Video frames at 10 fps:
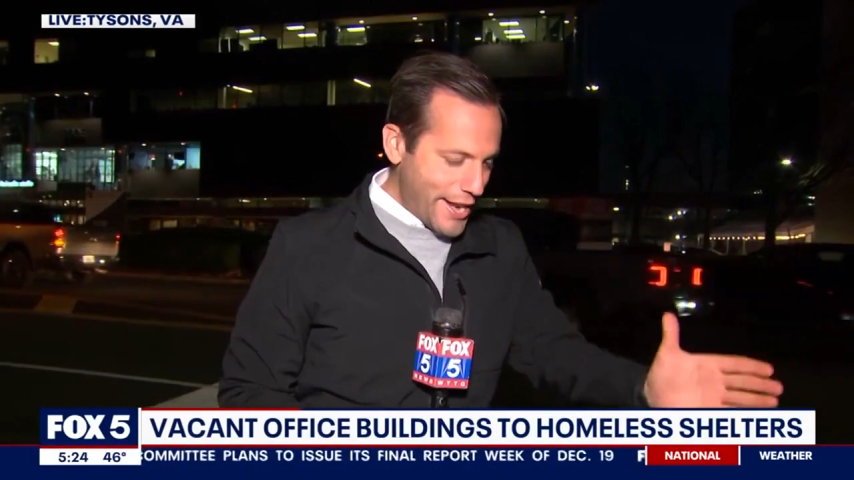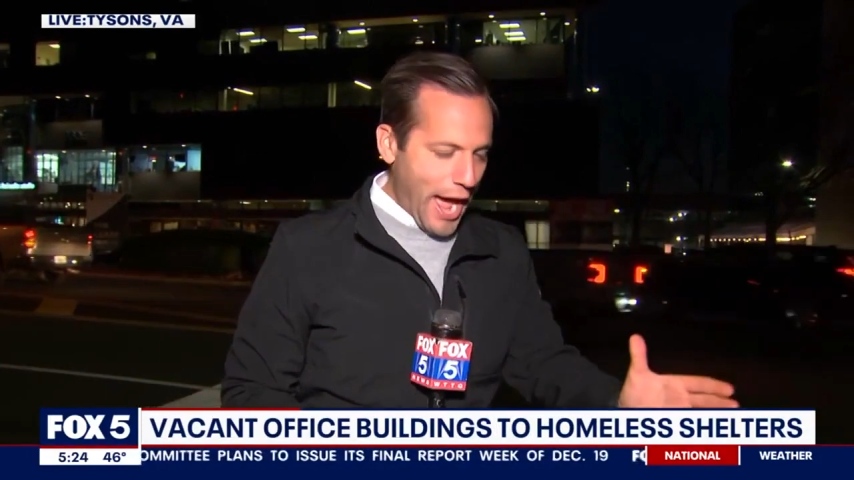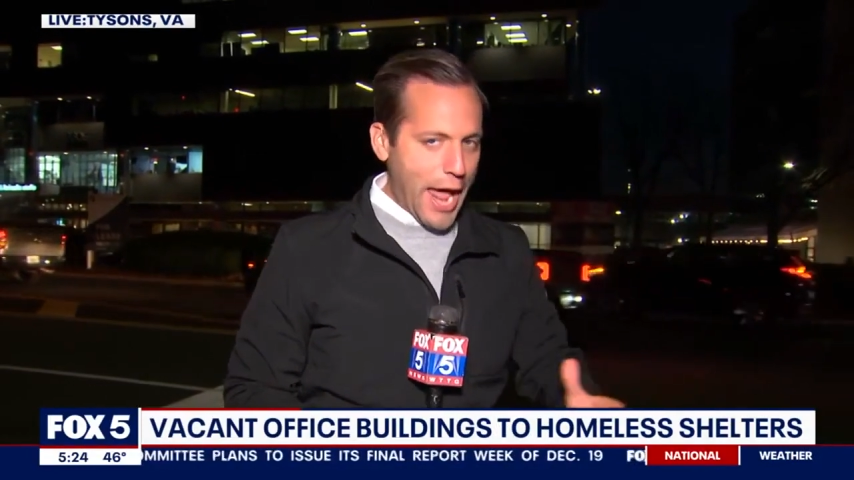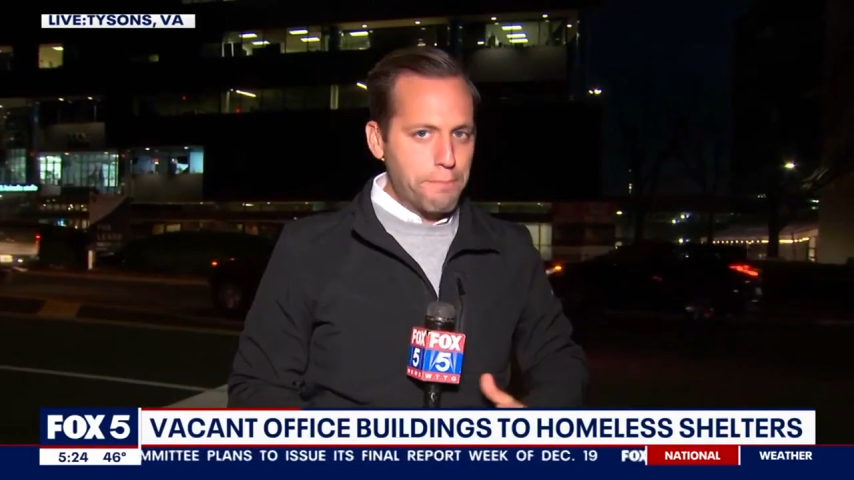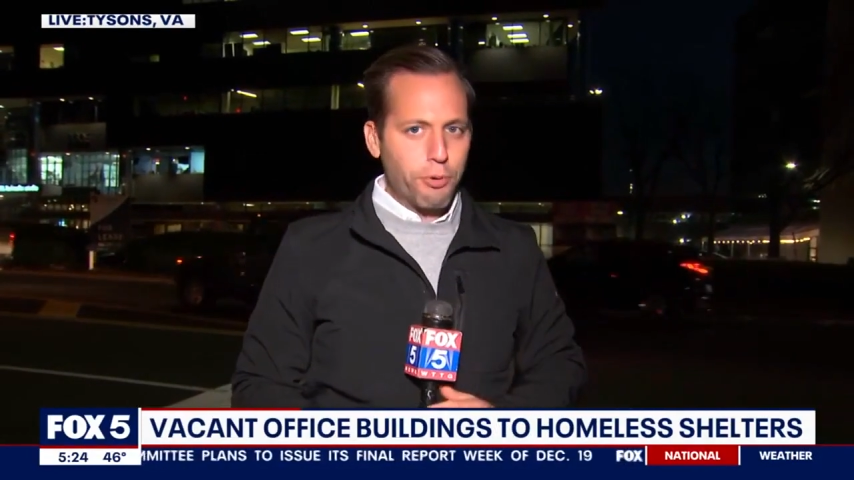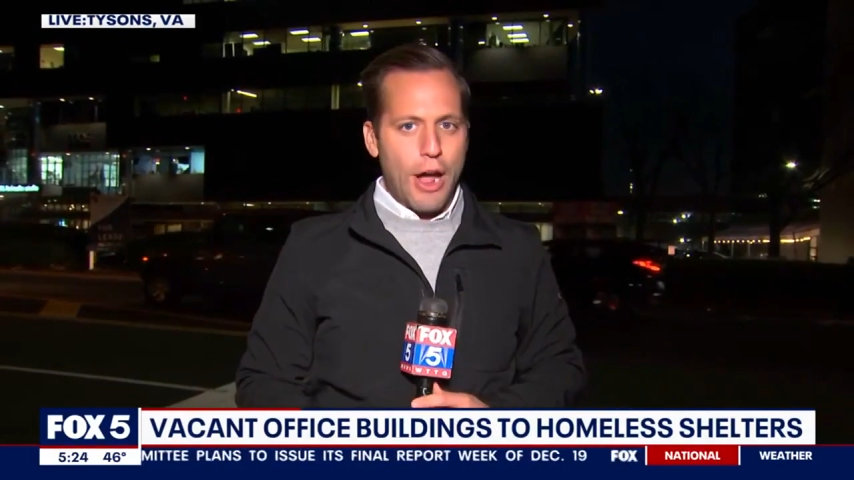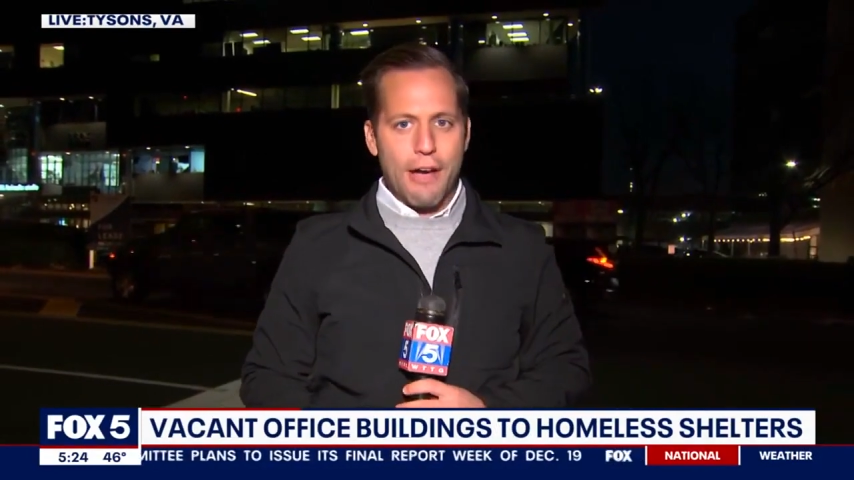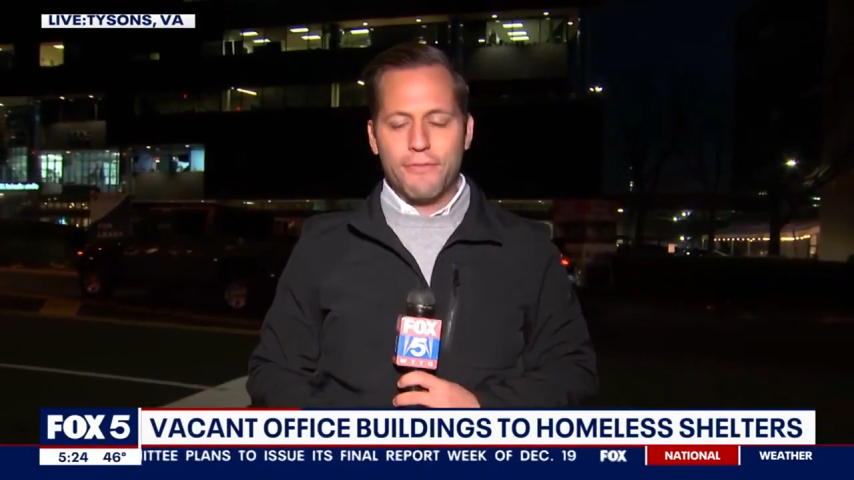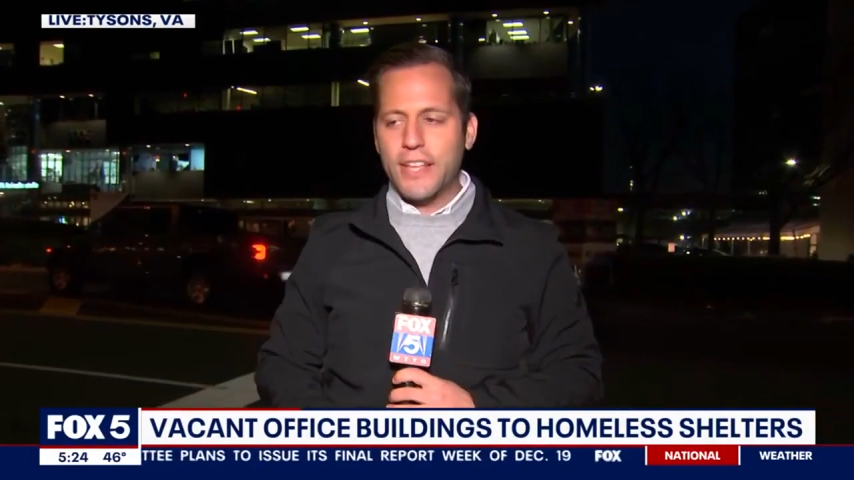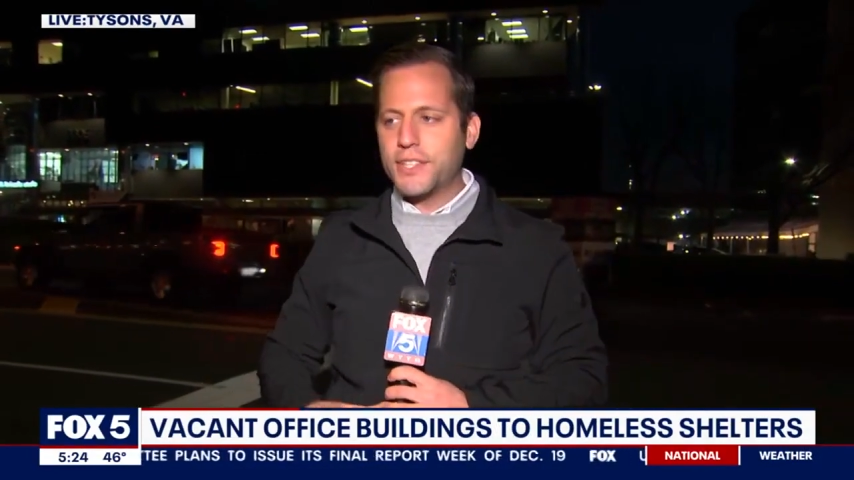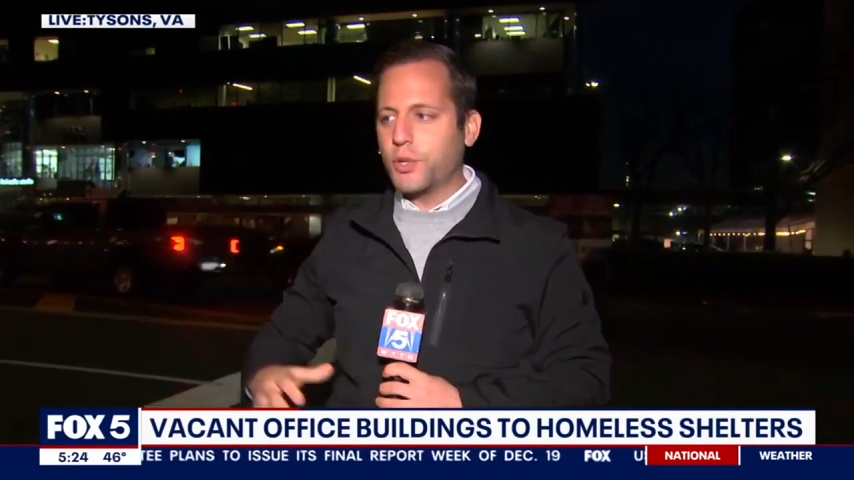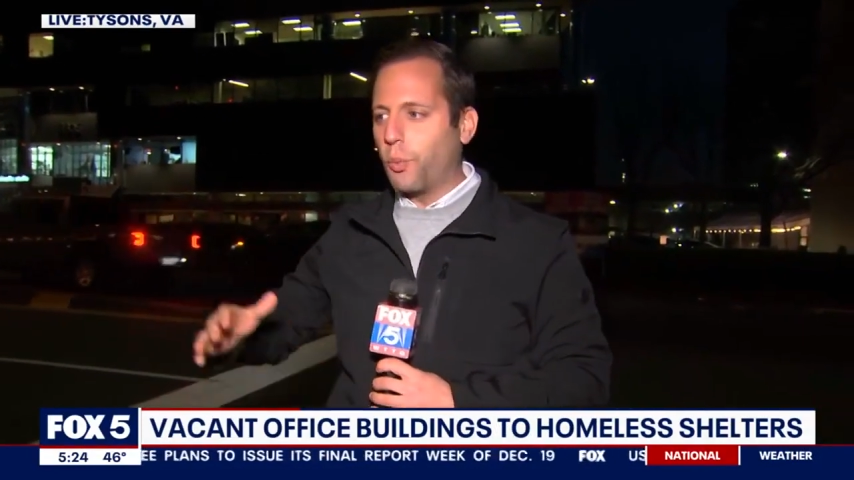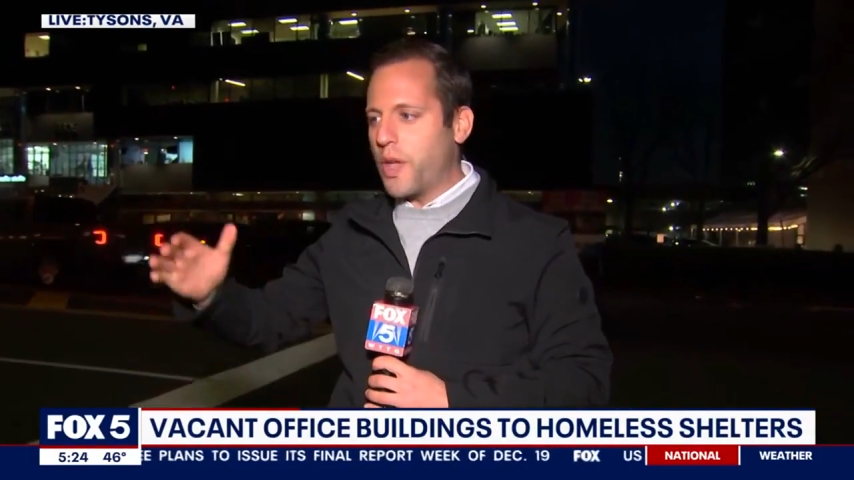nonprofits